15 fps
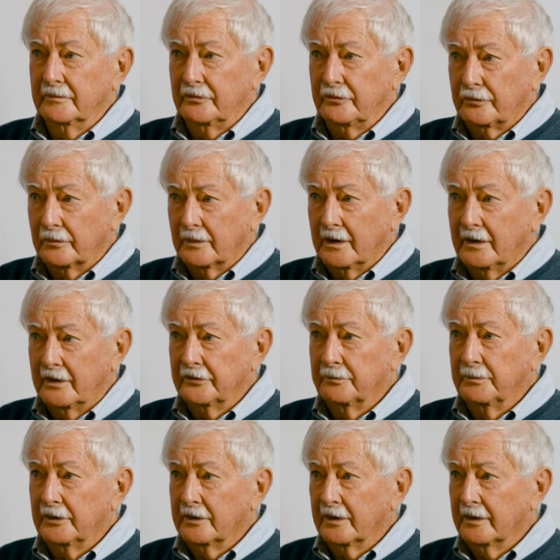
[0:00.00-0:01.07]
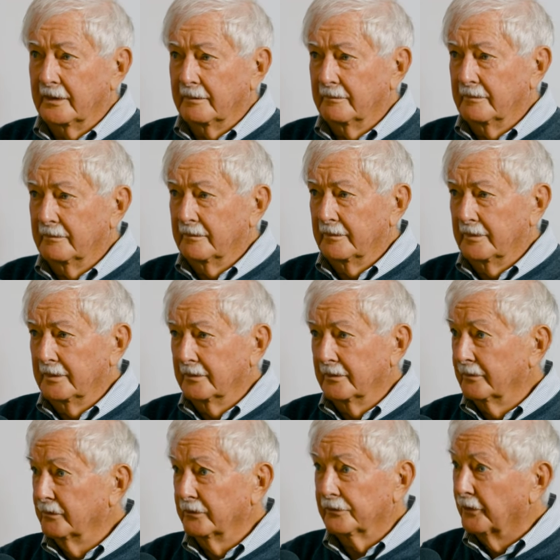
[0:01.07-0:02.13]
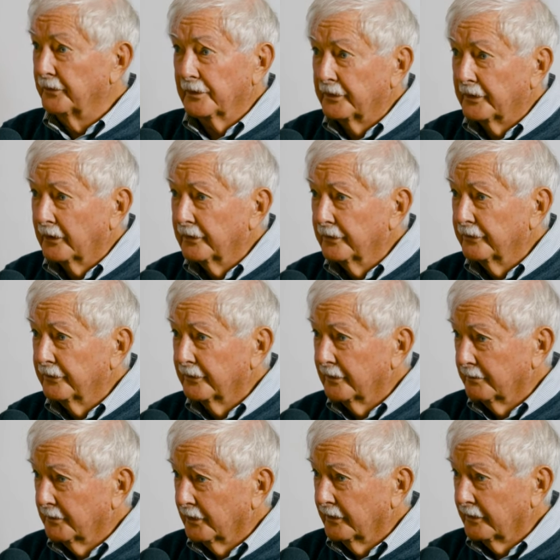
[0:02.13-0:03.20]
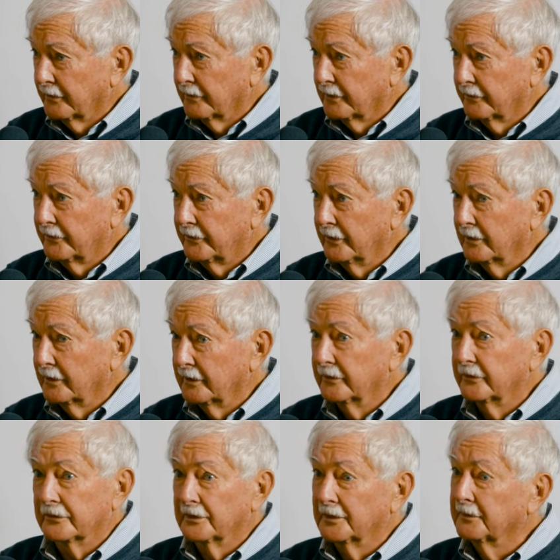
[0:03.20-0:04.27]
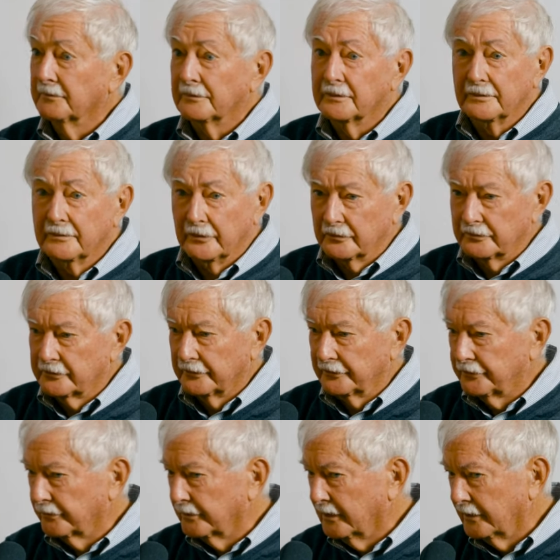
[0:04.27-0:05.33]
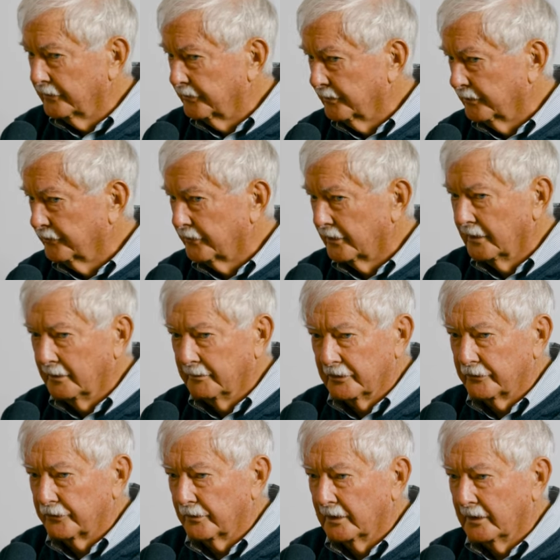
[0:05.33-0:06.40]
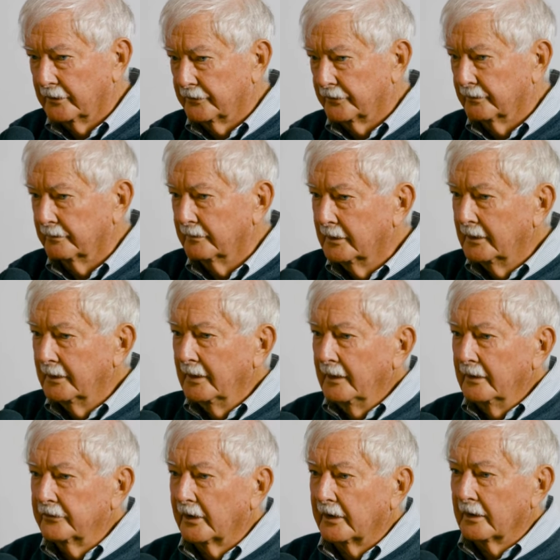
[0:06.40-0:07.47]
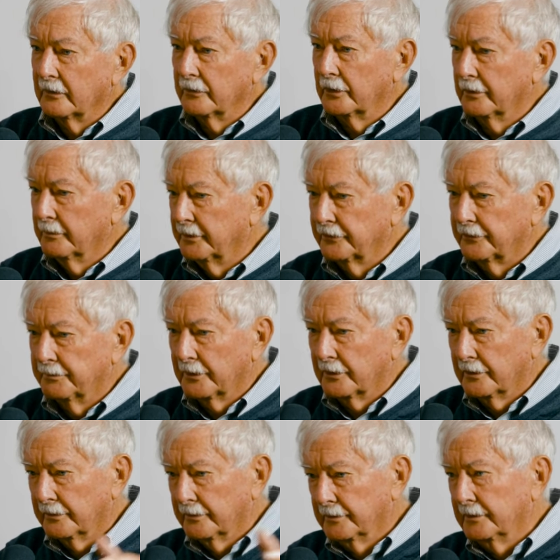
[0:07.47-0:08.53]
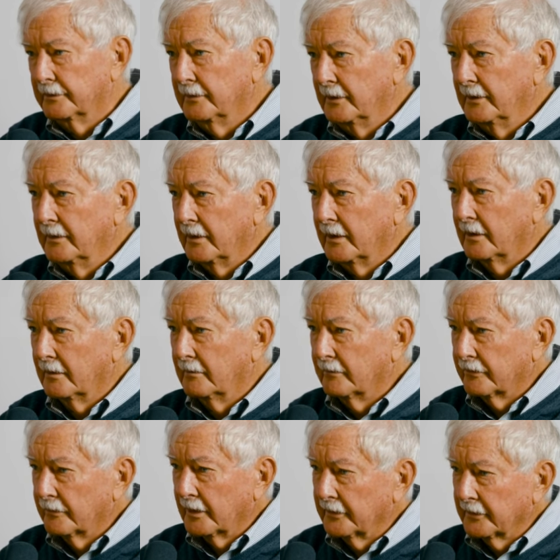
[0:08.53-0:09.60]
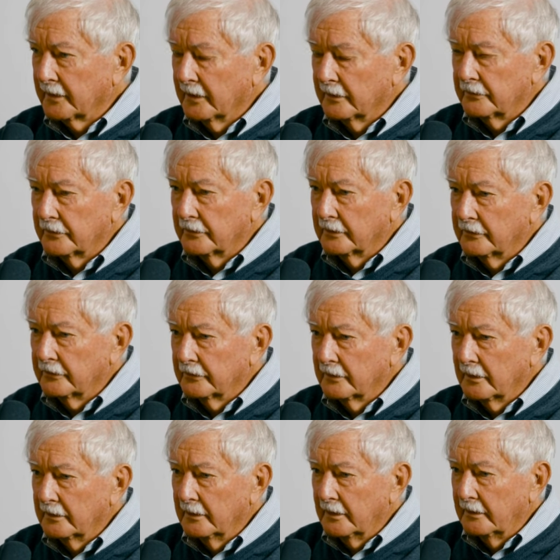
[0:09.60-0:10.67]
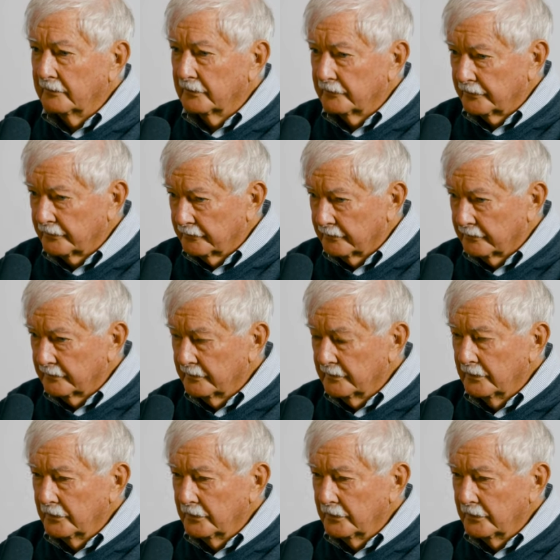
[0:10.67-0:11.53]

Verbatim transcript: Shiraz became uh, was on the nose in America, and it still is, and not just Shiraz from Australia, but Shiraz from San Luis Obispo and um, from other countries, even from